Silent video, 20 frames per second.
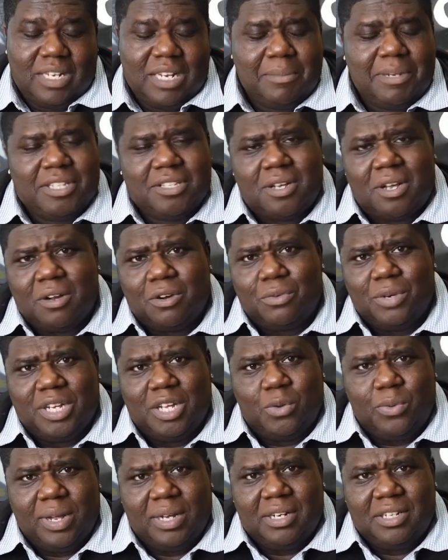And let me talk
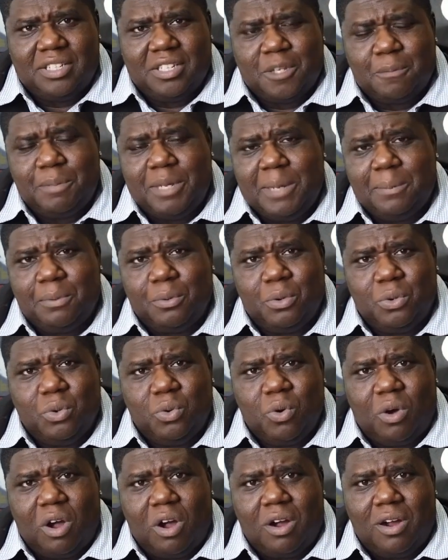really quickly to the people
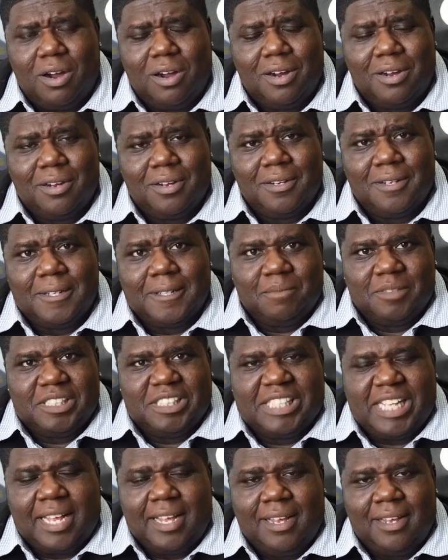who are
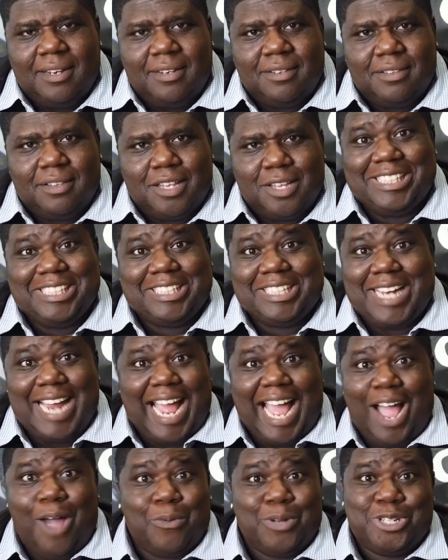saying this
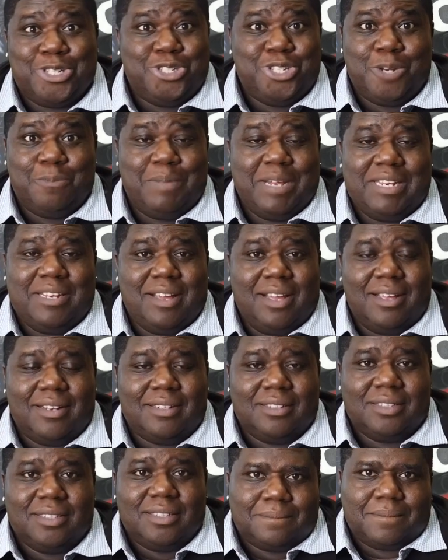isn't how it should be
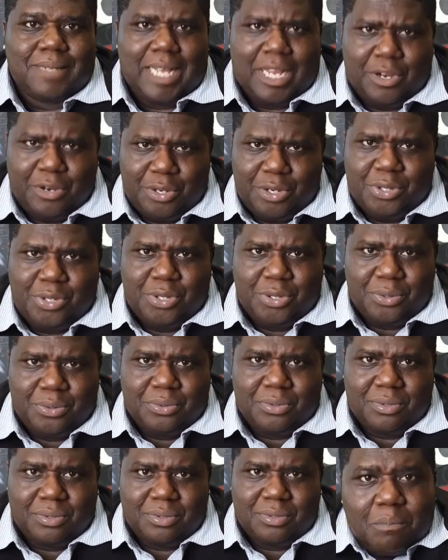done. I hear you
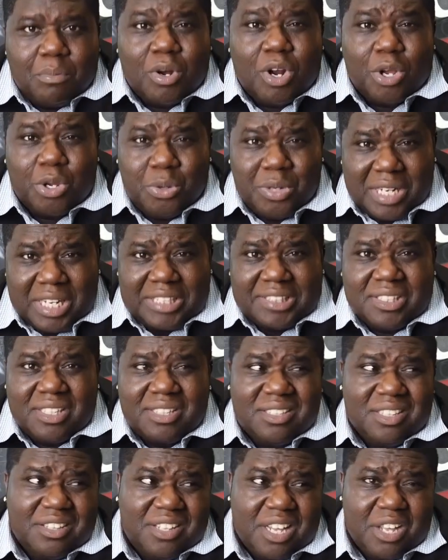too. But are you
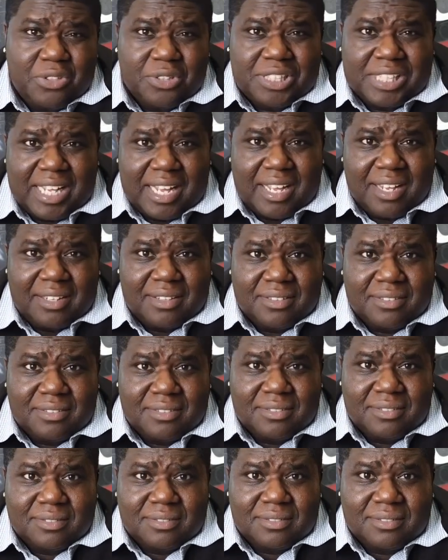listening to the other side?
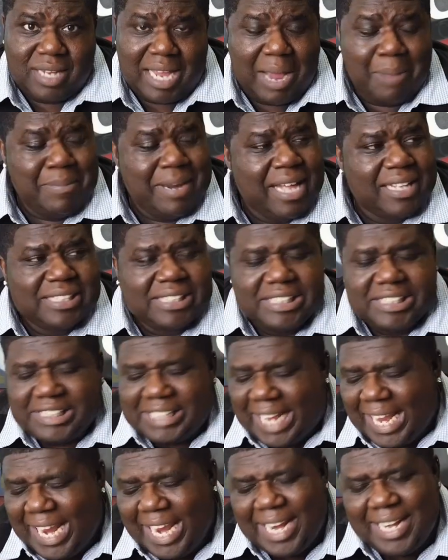I'm not
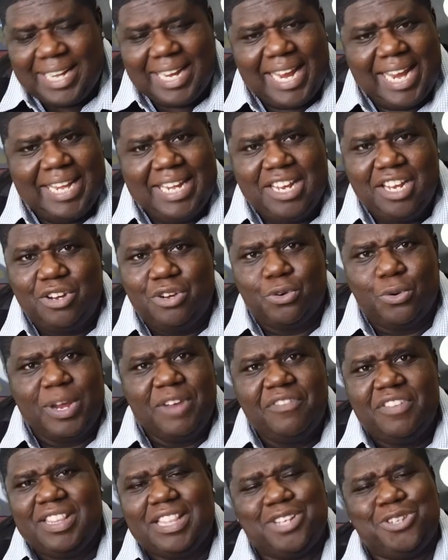saying any
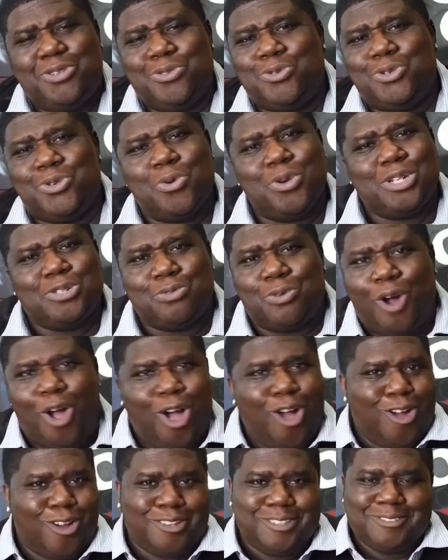grieving that you're doing is
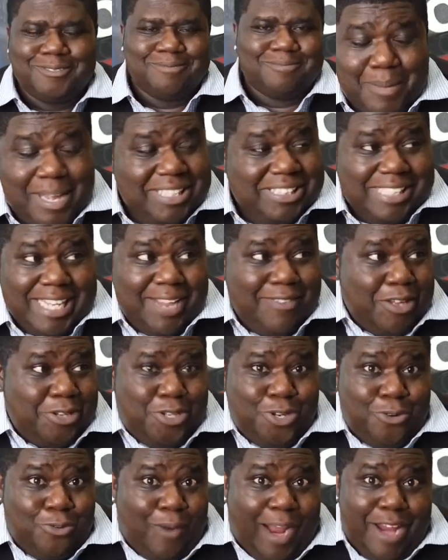wrong. I'm not saying
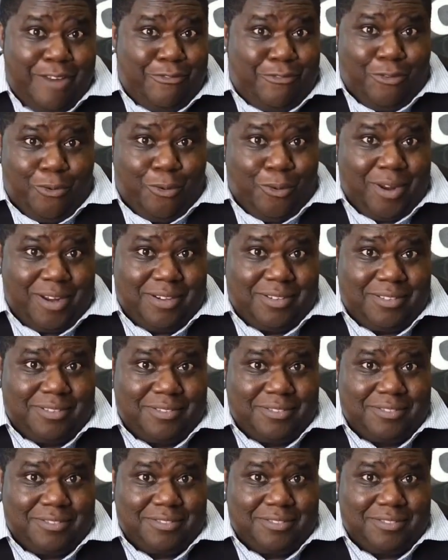that you're right for it.